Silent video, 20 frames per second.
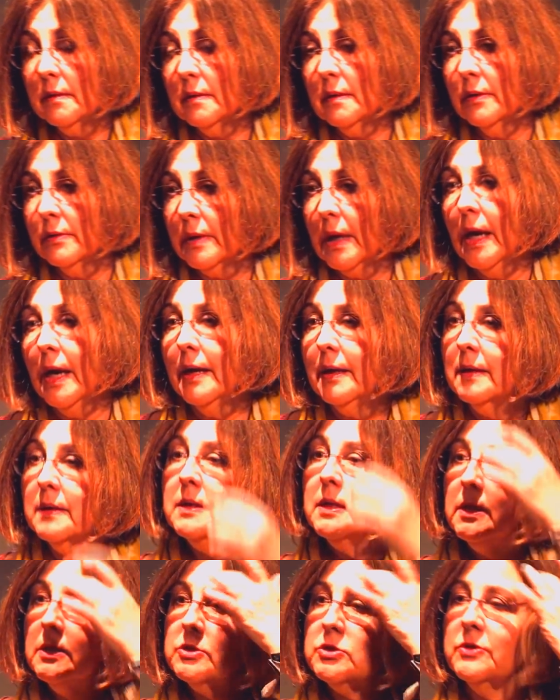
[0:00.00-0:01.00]
Okay,
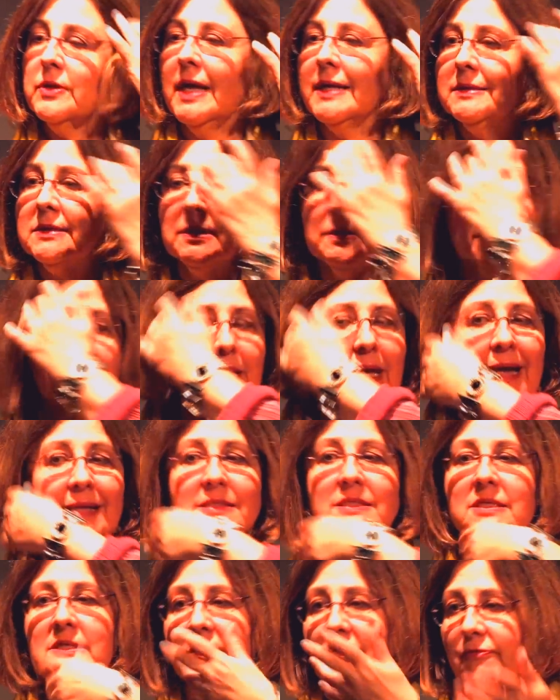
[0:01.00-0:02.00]
so
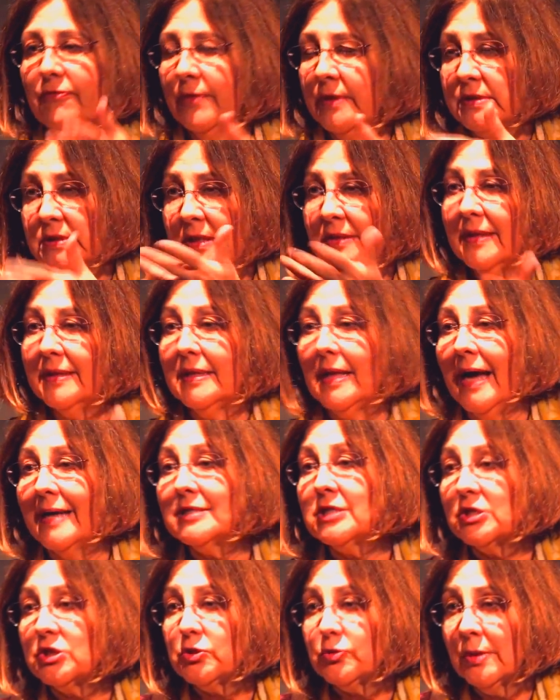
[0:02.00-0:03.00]
that's the difference.
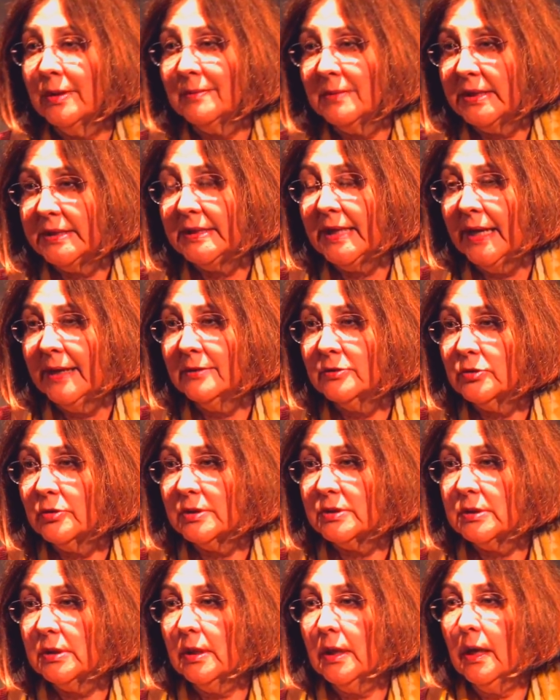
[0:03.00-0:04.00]
That's extremely
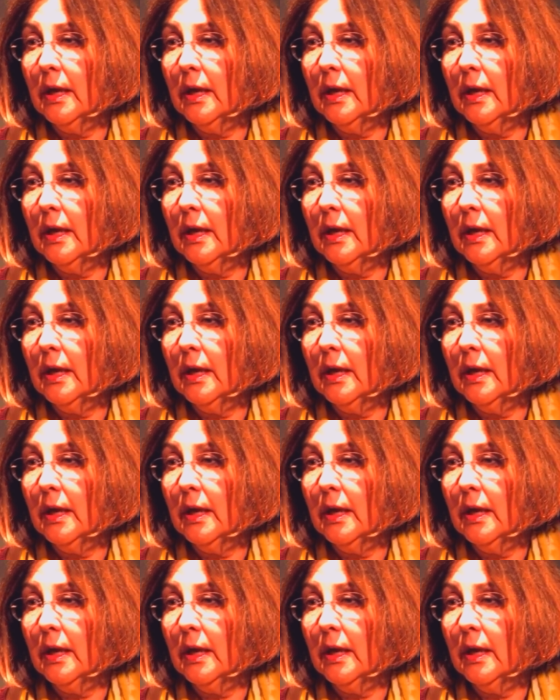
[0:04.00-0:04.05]
dangerous.